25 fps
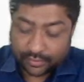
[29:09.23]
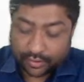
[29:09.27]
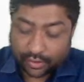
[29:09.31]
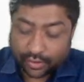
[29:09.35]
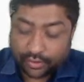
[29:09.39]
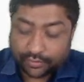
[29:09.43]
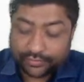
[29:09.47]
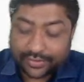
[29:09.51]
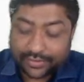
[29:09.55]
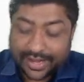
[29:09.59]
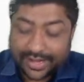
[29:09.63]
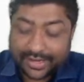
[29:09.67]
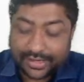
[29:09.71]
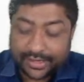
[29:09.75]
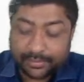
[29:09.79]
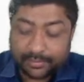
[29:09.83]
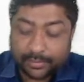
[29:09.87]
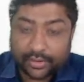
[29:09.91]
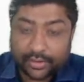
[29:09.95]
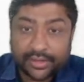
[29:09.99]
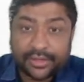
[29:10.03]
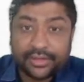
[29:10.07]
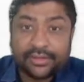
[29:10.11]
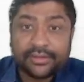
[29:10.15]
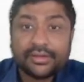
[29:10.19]
of the
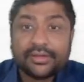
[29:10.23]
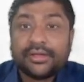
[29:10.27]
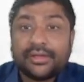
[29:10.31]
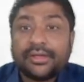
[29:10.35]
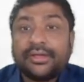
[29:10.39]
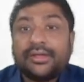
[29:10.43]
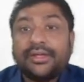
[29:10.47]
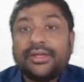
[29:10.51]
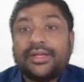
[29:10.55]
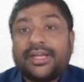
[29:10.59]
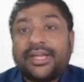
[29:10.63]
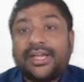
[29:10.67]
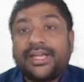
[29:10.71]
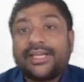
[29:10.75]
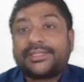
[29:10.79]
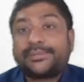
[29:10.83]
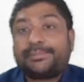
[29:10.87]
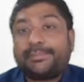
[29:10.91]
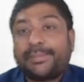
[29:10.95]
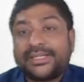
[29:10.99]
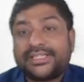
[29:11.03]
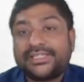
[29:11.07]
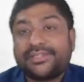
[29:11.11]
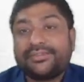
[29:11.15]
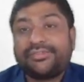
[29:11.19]
antibody,
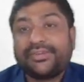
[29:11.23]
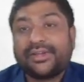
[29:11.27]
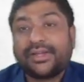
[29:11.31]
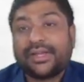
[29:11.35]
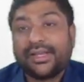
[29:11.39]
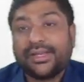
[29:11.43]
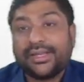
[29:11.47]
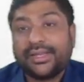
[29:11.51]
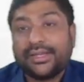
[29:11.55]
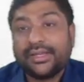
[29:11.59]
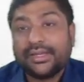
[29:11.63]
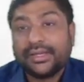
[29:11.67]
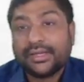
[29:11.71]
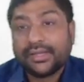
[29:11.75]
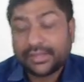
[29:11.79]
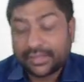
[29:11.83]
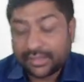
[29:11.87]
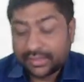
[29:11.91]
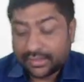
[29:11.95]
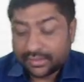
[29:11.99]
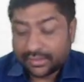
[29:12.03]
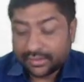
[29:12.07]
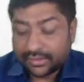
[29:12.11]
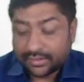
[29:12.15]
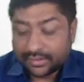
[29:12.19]
specifically
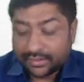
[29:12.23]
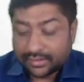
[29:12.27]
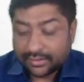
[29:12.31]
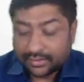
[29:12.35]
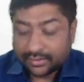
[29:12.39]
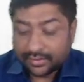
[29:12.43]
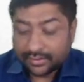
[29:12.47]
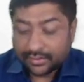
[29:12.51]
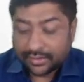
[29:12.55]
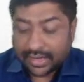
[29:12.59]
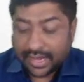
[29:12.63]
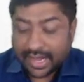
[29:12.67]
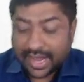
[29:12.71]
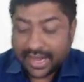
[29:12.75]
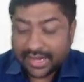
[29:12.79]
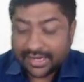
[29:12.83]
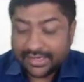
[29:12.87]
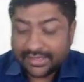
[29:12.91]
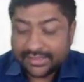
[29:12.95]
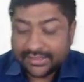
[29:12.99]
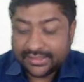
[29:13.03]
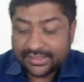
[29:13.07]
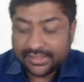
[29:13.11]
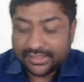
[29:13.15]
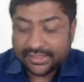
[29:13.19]

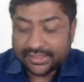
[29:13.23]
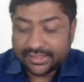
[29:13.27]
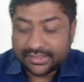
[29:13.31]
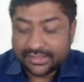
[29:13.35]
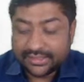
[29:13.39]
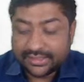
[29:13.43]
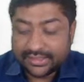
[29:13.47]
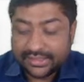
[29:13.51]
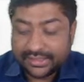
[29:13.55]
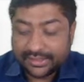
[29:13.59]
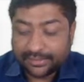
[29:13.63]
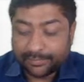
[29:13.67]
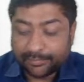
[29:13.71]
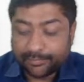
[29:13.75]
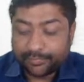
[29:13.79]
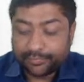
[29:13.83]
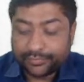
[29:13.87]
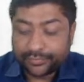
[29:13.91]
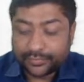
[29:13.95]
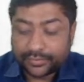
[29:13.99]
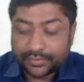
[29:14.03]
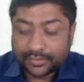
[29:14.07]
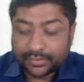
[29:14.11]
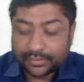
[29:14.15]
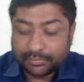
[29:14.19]
IgG.
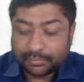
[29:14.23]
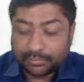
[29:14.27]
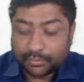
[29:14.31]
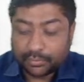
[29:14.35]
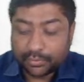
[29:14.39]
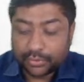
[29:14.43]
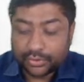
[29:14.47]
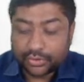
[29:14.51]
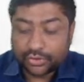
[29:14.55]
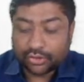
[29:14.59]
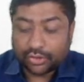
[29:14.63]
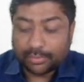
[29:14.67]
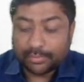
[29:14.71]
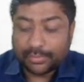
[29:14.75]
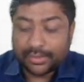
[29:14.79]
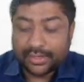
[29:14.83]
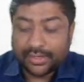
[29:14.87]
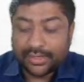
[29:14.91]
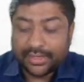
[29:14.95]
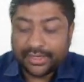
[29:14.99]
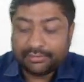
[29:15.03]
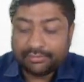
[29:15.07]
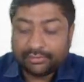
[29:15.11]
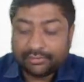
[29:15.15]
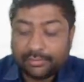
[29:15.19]
Most
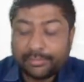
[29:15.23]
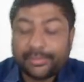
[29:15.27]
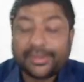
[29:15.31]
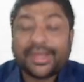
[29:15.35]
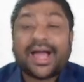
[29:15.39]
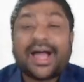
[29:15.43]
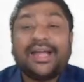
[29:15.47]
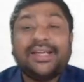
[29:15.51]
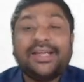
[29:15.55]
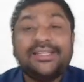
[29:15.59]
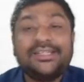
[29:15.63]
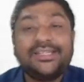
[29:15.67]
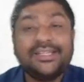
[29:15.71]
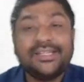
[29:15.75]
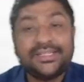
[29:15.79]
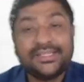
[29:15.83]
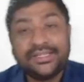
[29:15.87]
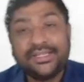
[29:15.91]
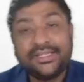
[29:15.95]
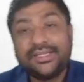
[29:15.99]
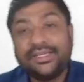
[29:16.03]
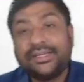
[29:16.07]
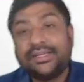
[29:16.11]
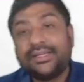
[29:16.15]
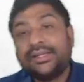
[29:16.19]
commonly, it will be
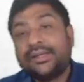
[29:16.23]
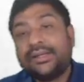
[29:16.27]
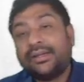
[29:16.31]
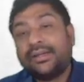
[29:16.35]
IgG